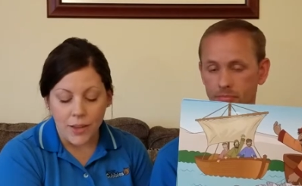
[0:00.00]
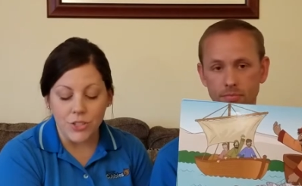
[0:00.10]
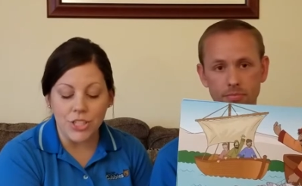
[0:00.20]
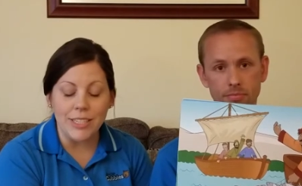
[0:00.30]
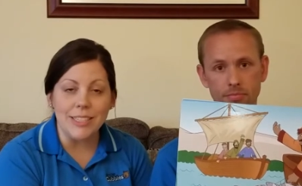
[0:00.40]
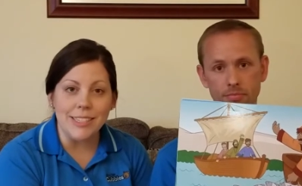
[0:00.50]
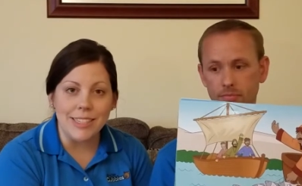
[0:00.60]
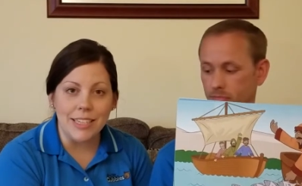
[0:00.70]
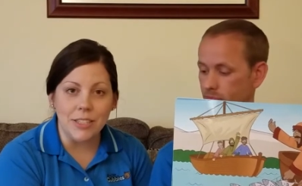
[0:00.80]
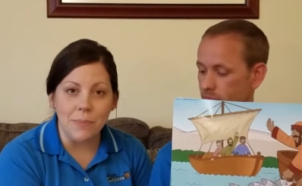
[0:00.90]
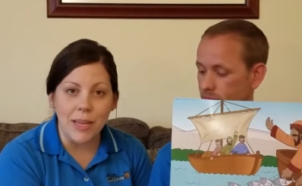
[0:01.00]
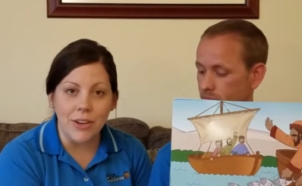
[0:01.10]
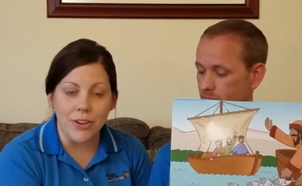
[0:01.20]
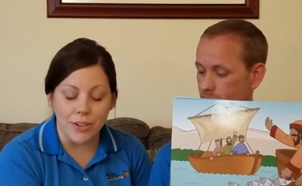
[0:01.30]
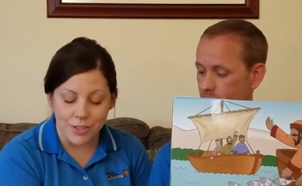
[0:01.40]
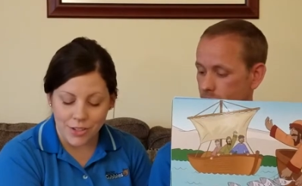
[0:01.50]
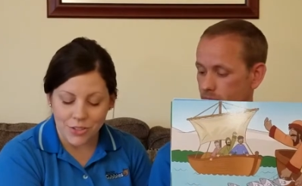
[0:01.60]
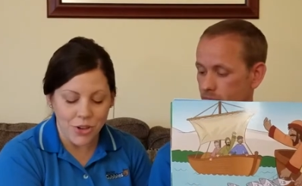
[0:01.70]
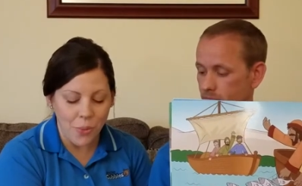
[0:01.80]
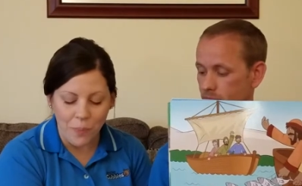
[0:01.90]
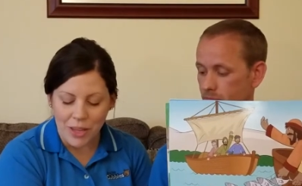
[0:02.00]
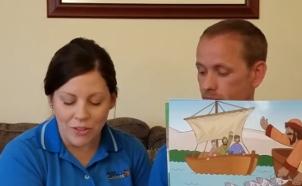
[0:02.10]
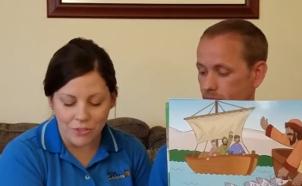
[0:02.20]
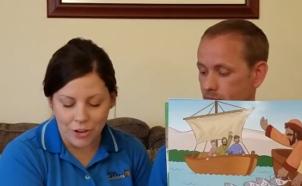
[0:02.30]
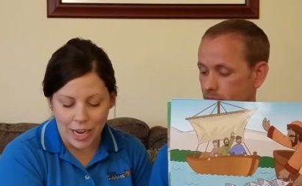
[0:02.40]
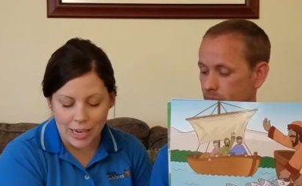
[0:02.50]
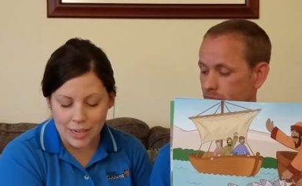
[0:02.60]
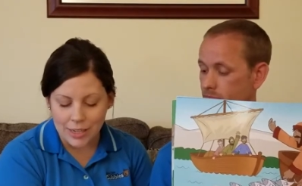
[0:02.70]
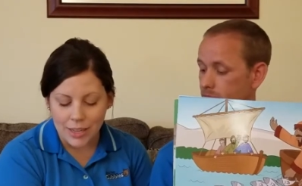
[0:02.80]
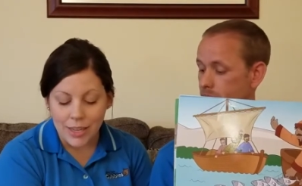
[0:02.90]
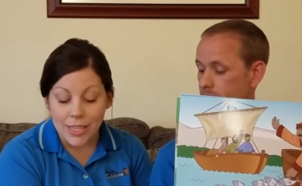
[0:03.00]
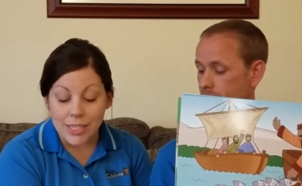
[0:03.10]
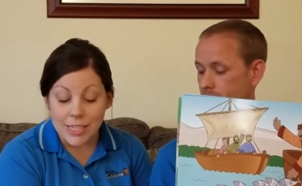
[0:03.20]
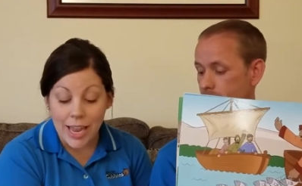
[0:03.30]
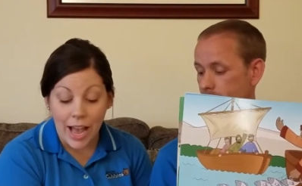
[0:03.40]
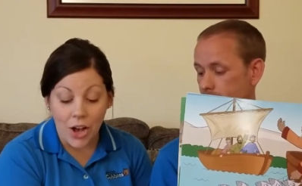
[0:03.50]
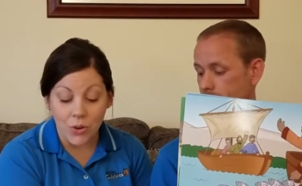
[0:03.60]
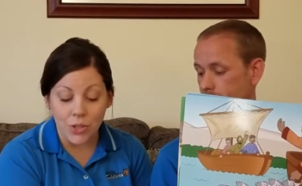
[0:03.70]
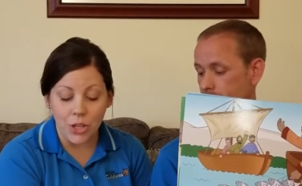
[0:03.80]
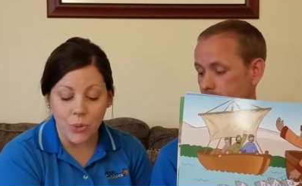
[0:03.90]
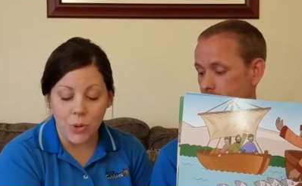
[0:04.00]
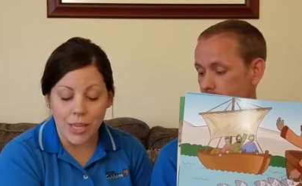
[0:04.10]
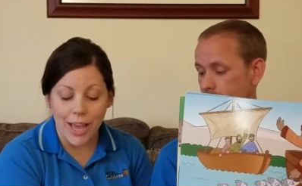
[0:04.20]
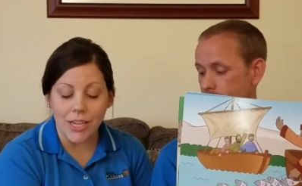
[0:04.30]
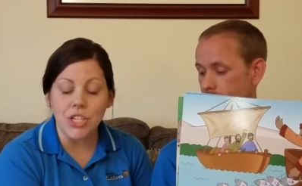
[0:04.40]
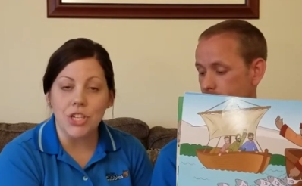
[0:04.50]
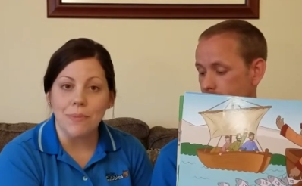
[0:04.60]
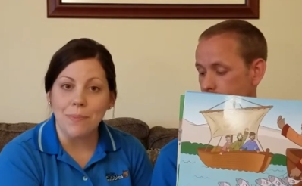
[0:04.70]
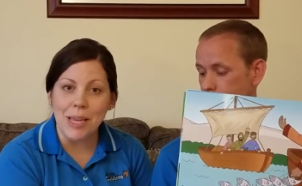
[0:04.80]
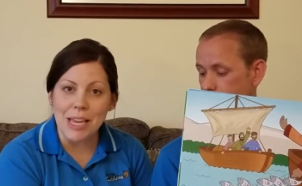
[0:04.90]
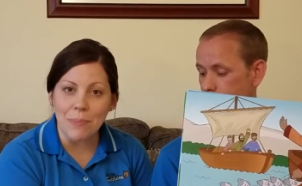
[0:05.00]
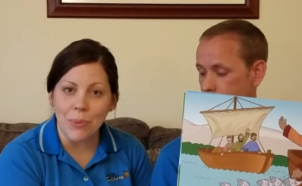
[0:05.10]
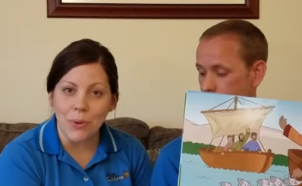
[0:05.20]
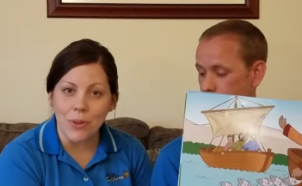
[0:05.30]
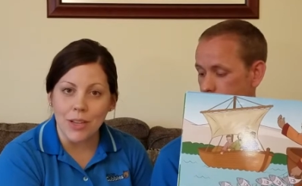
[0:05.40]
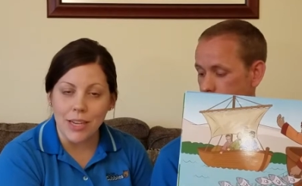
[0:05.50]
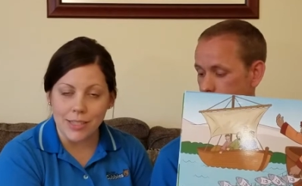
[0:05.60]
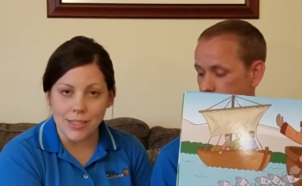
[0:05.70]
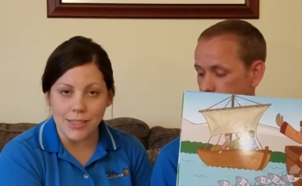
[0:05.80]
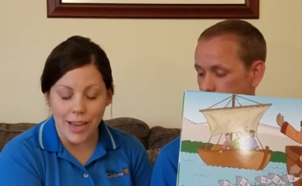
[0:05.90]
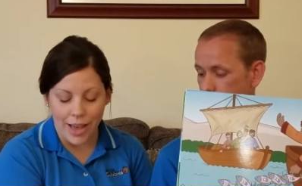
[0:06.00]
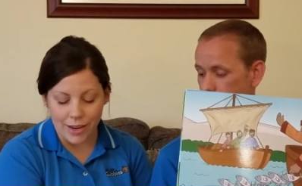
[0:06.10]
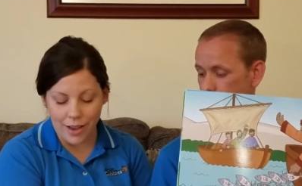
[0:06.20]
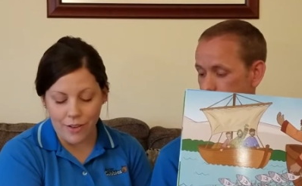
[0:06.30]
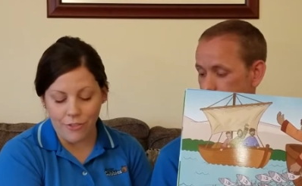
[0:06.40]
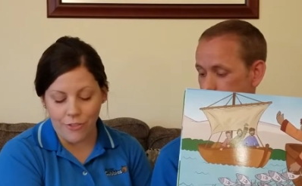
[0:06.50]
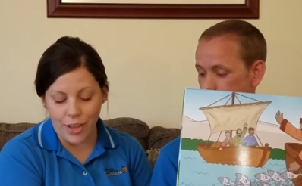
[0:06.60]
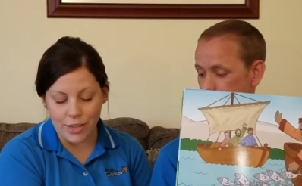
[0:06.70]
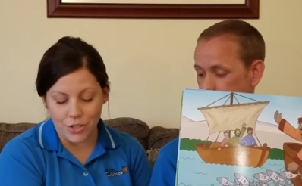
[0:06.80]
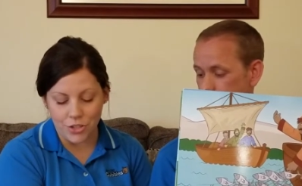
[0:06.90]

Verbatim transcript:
Speaker 1: Jesus said to Peter, Don't be afraid. Now you will catch people instead of fish.